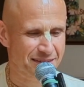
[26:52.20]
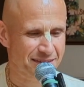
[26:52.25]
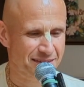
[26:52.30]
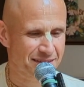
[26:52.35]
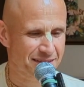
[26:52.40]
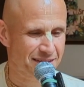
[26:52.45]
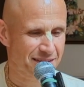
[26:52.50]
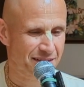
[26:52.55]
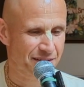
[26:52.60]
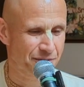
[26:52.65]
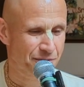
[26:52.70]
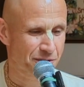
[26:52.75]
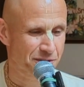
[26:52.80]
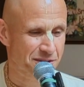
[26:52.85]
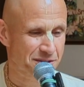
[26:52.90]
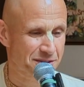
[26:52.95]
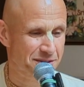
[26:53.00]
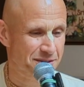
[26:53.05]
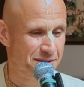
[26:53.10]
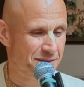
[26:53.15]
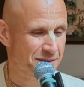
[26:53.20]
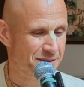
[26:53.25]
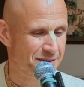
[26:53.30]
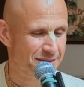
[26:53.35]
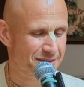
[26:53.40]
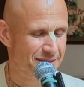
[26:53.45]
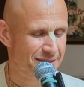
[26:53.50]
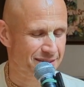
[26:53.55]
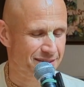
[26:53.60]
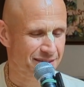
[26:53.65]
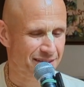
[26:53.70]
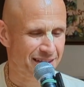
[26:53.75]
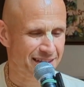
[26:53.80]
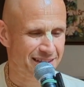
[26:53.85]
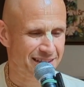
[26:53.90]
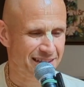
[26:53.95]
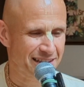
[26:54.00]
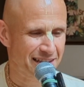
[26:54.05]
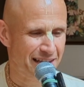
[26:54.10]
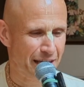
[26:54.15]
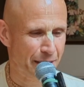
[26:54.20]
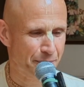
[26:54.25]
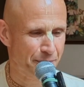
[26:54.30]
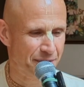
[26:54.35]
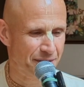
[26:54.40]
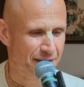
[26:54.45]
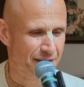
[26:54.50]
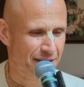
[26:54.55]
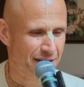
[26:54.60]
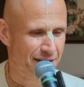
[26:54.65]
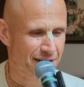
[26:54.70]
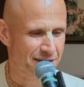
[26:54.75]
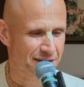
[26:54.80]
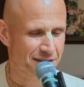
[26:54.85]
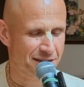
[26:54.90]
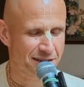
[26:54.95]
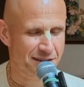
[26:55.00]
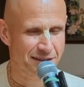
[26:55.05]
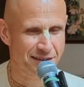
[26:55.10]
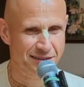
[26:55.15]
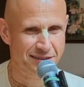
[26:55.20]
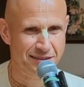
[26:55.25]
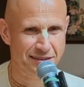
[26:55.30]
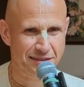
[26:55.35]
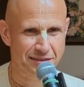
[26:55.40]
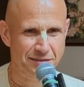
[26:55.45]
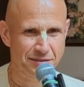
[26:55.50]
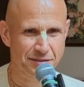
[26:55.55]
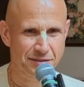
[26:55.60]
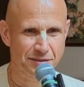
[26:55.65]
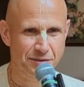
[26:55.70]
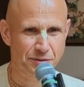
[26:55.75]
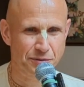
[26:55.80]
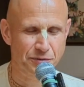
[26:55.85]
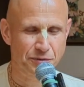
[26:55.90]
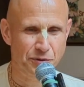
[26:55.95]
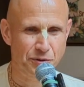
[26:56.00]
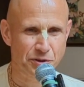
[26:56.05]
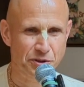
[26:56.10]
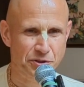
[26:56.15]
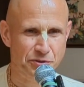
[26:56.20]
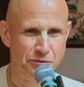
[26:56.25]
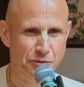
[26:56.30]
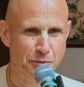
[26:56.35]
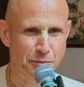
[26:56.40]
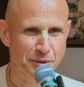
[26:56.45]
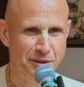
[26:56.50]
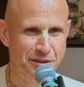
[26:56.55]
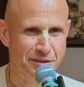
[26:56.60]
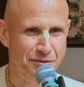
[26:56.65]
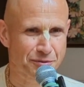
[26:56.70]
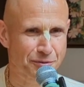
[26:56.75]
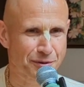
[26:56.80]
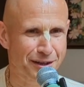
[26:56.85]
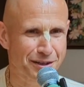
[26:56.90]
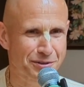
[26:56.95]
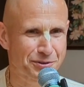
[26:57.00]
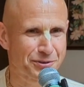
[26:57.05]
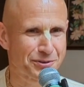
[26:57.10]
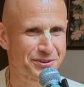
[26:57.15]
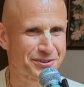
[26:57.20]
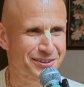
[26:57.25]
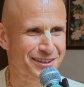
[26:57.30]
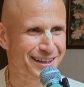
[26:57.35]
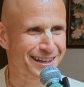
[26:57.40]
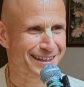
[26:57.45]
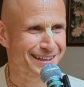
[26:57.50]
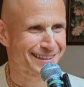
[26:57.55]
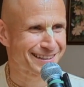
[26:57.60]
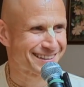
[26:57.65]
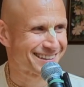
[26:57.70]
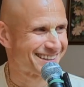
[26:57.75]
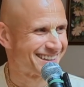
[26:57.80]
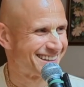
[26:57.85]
He was greatly happy, and he said, "You foolish woman, why do you cry?"